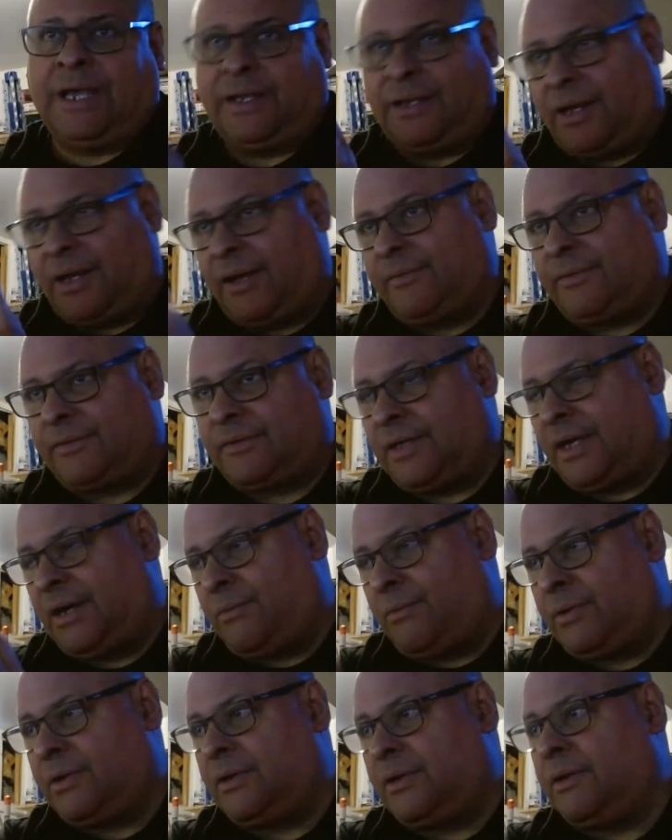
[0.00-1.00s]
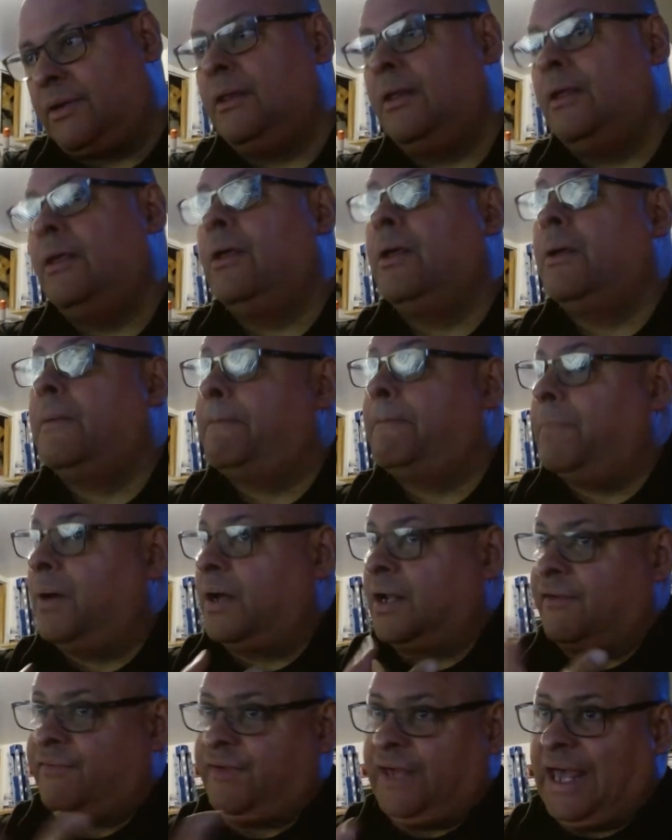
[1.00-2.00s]
You know, obviously I wanna,
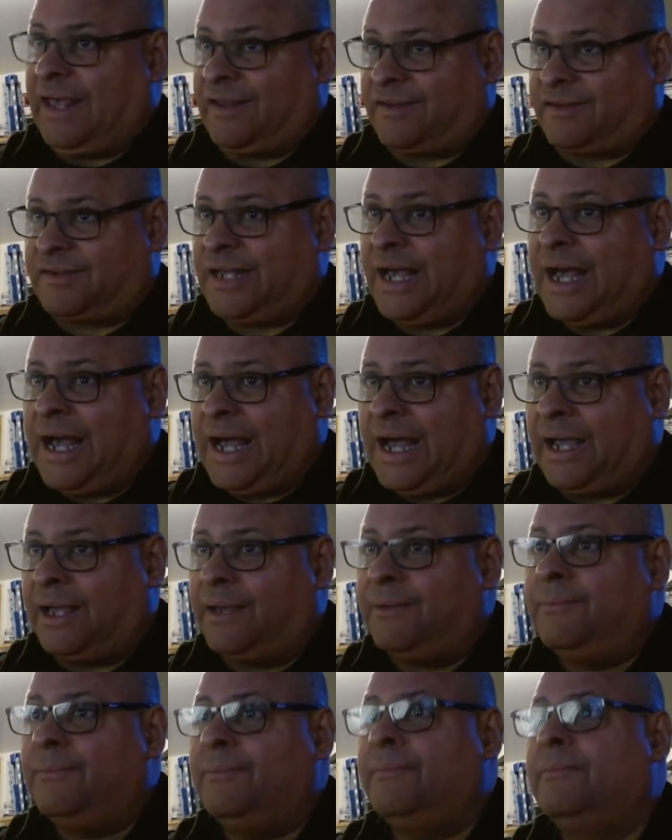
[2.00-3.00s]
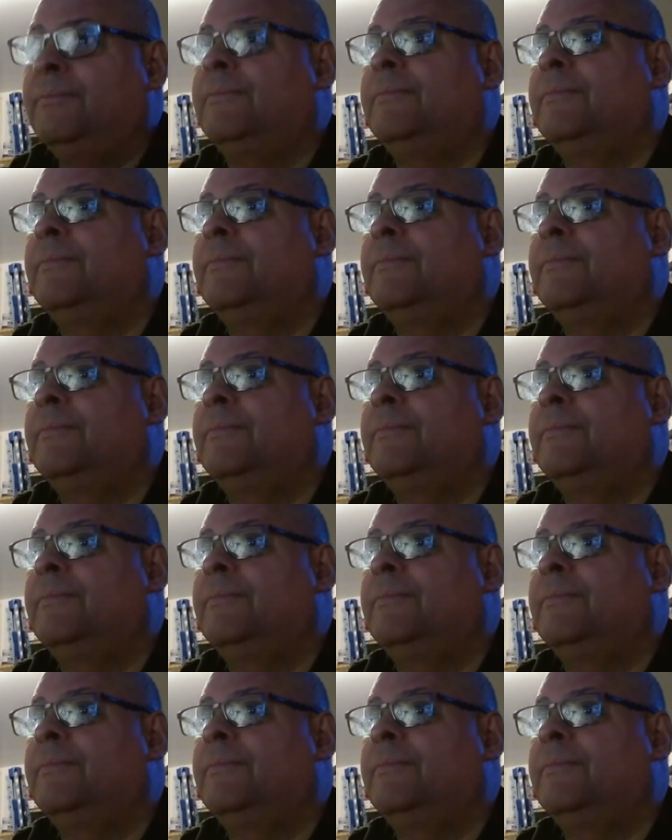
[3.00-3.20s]
but if he has time,